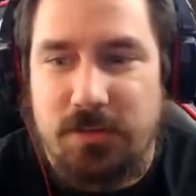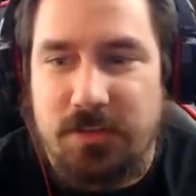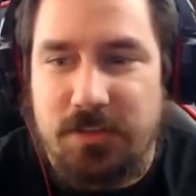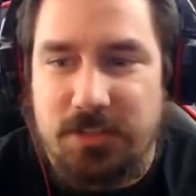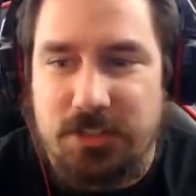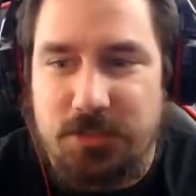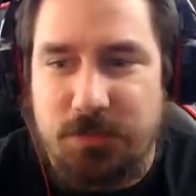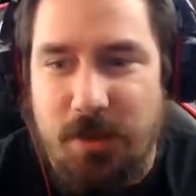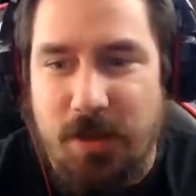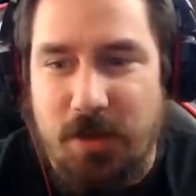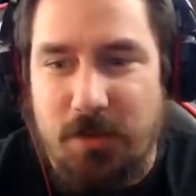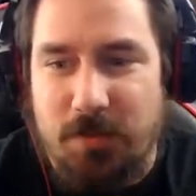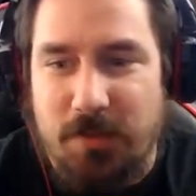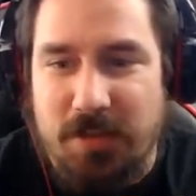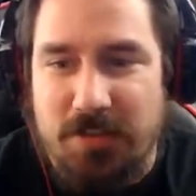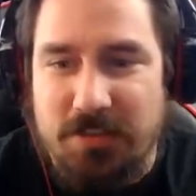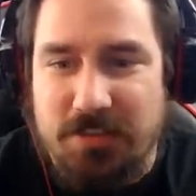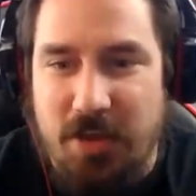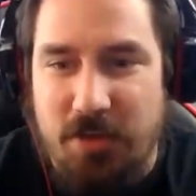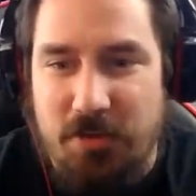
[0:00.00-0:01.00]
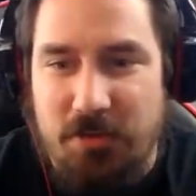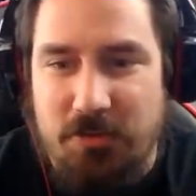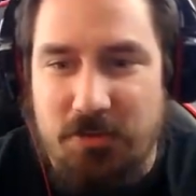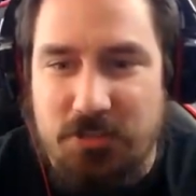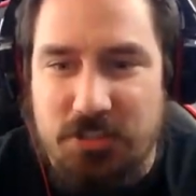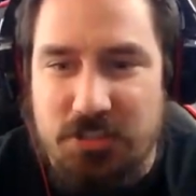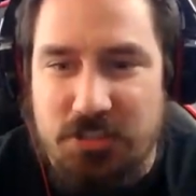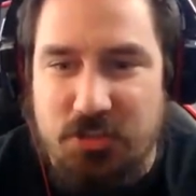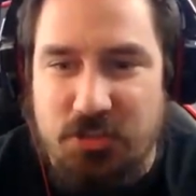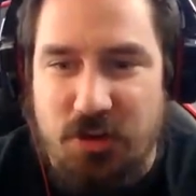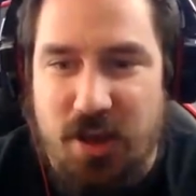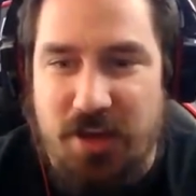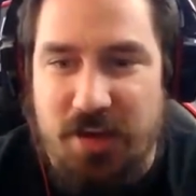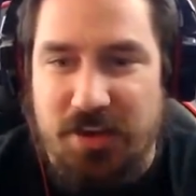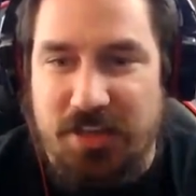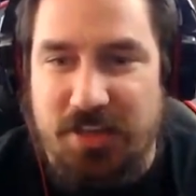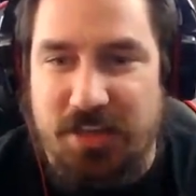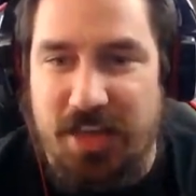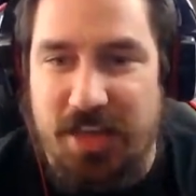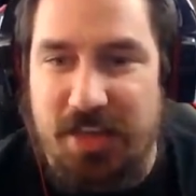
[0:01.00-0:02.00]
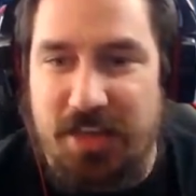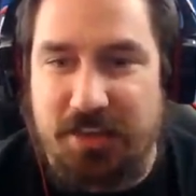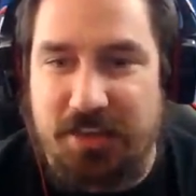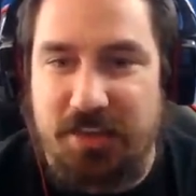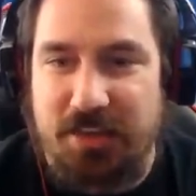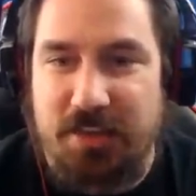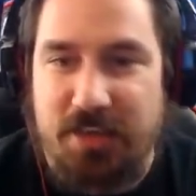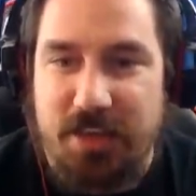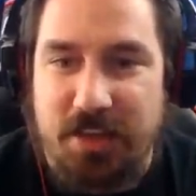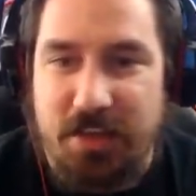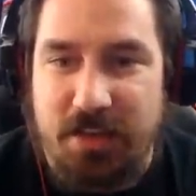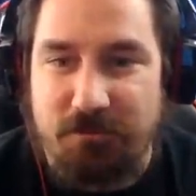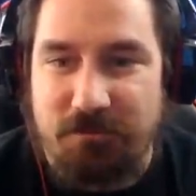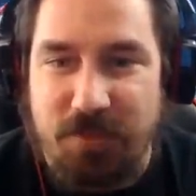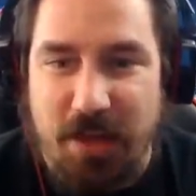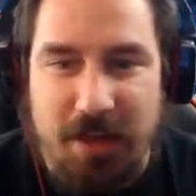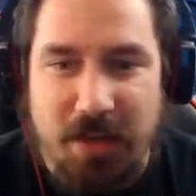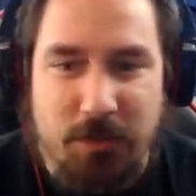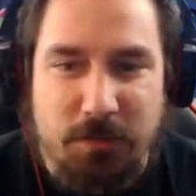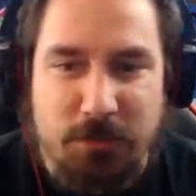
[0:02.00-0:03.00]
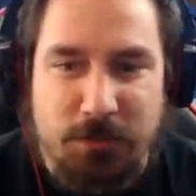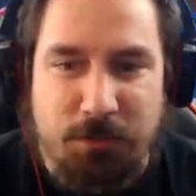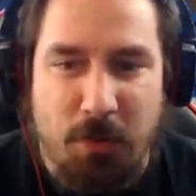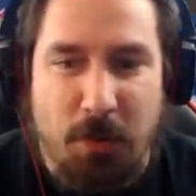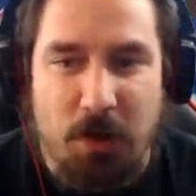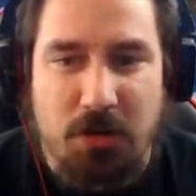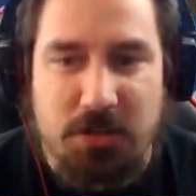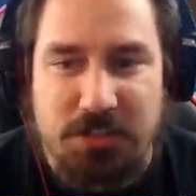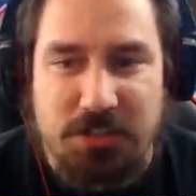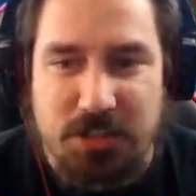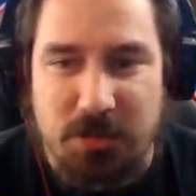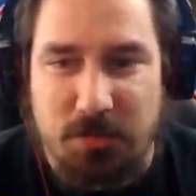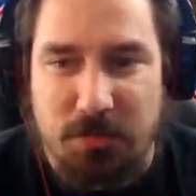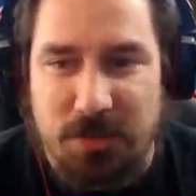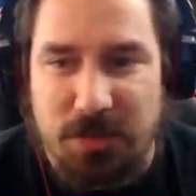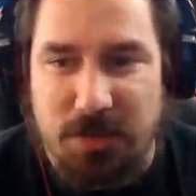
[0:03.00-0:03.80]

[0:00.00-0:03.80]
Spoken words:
Spider-Man's out here just trying to kick. Venom's punching him in the